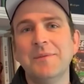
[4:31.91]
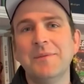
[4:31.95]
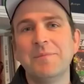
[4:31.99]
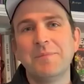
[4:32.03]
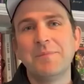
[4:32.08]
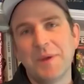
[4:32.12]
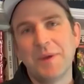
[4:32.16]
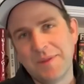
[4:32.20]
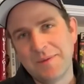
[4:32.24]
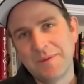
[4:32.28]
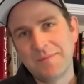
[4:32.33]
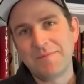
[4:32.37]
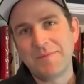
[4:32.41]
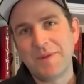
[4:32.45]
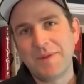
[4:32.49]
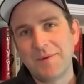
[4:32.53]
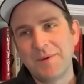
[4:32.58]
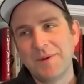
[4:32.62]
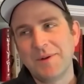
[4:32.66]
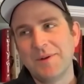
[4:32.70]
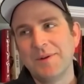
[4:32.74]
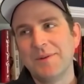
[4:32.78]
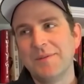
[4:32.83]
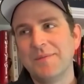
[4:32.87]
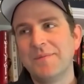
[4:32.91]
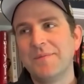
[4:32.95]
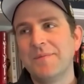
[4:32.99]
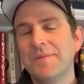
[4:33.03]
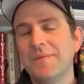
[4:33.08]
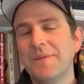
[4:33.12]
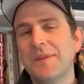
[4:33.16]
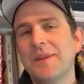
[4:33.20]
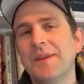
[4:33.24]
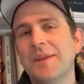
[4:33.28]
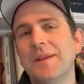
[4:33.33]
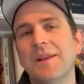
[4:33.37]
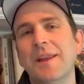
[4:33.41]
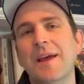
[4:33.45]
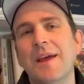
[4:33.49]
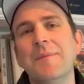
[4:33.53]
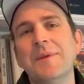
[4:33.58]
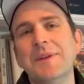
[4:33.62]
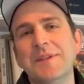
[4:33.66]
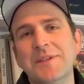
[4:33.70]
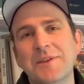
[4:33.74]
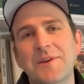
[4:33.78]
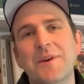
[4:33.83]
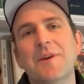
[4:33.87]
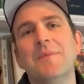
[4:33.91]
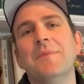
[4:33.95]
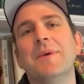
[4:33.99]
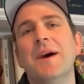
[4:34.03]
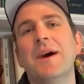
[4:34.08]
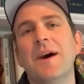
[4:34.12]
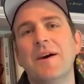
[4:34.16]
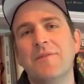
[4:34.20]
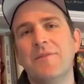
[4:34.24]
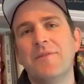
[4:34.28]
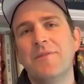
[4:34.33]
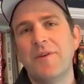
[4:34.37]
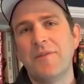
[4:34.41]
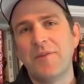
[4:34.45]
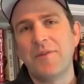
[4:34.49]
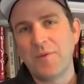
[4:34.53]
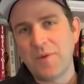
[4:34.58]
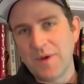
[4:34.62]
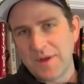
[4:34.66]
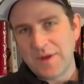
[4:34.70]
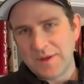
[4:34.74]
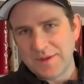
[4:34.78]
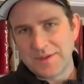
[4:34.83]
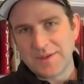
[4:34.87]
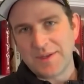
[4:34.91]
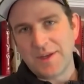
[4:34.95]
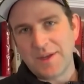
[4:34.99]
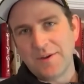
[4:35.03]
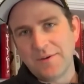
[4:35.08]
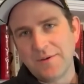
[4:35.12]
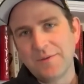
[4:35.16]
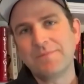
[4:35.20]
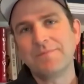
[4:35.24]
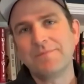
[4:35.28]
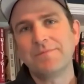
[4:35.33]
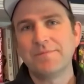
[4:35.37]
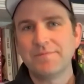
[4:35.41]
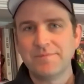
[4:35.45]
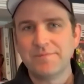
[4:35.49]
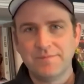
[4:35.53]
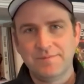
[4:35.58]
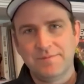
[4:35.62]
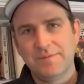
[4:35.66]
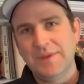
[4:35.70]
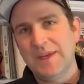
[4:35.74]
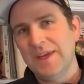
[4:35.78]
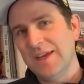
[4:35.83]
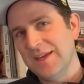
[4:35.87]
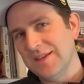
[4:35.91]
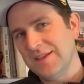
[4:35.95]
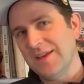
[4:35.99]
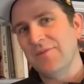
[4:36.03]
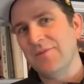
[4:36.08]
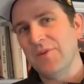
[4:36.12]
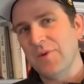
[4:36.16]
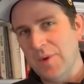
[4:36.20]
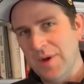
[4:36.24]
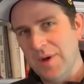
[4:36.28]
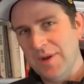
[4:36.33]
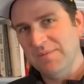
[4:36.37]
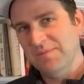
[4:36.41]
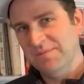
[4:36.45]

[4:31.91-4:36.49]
But they wouldn't let me do it on behalf of everyone, so here's everyone.